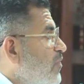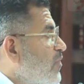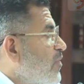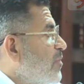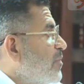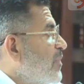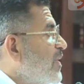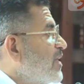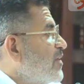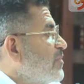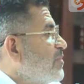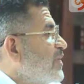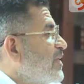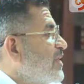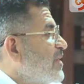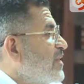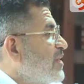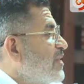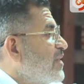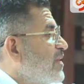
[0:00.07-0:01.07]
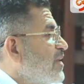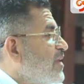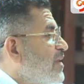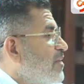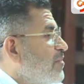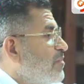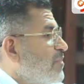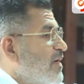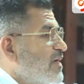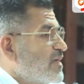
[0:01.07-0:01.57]
we might be
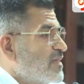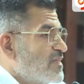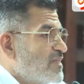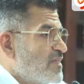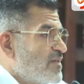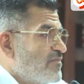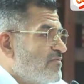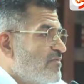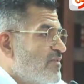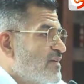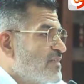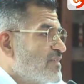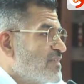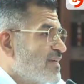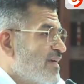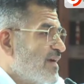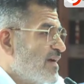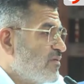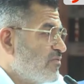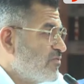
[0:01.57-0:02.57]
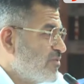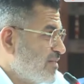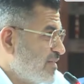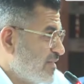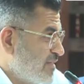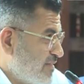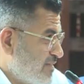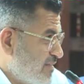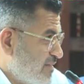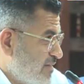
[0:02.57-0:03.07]
amongst the first
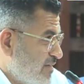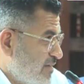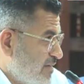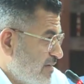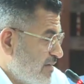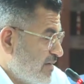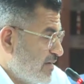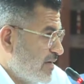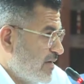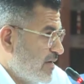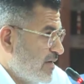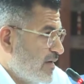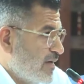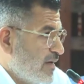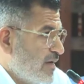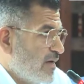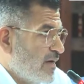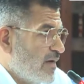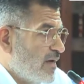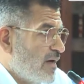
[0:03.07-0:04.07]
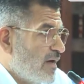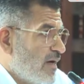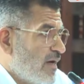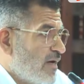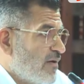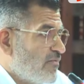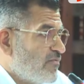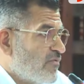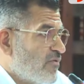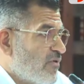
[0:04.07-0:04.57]
counties. I
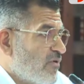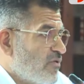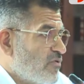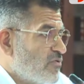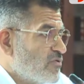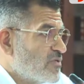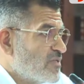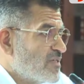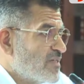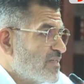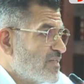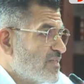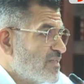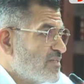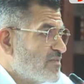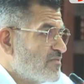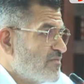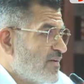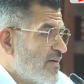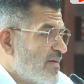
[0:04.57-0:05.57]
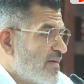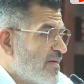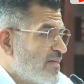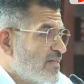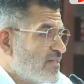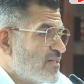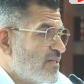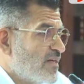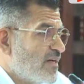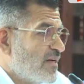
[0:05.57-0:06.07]
have closed this
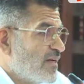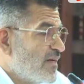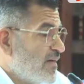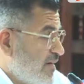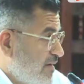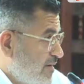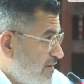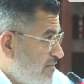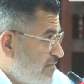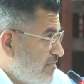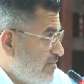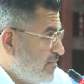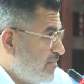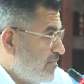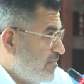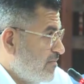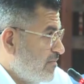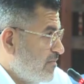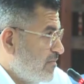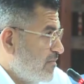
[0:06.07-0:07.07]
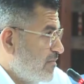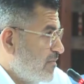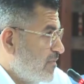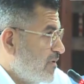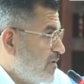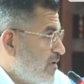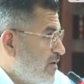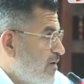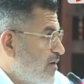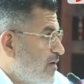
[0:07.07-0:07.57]
financial year
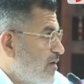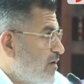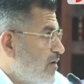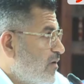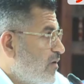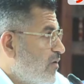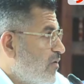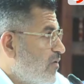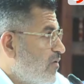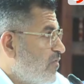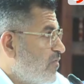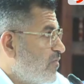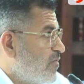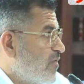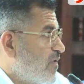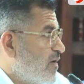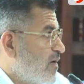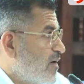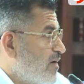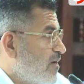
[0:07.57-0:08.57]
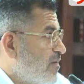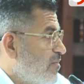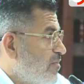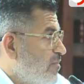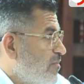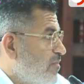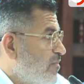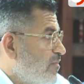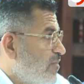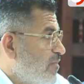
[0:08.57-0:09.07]
of
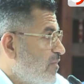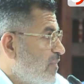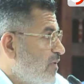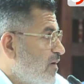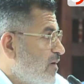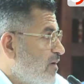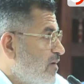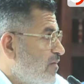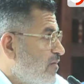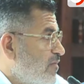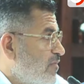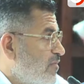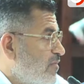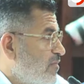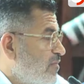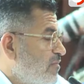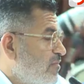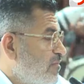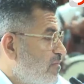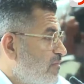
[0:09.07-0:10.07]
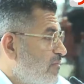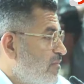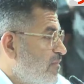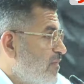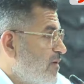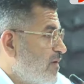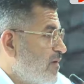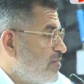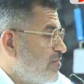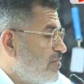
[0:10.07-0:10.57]
um, uh,
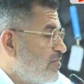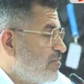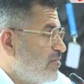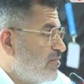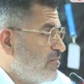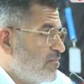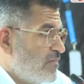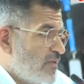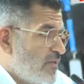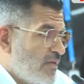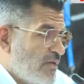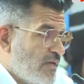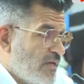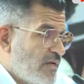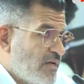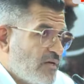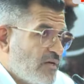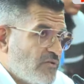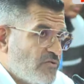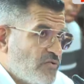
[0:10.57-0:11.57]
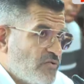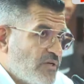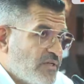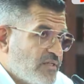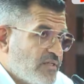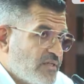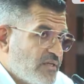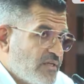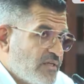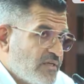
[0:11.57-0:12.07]
the year
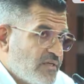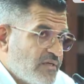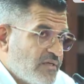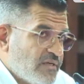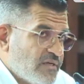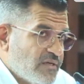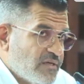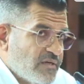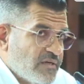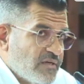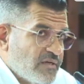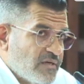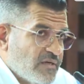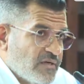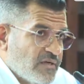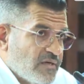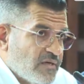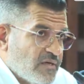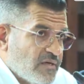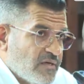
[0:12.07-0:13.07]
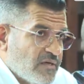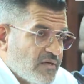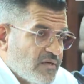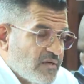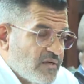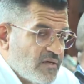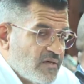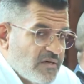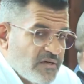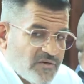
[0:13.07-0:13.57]
20,
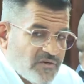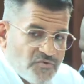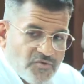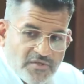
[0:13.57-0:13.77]
uh,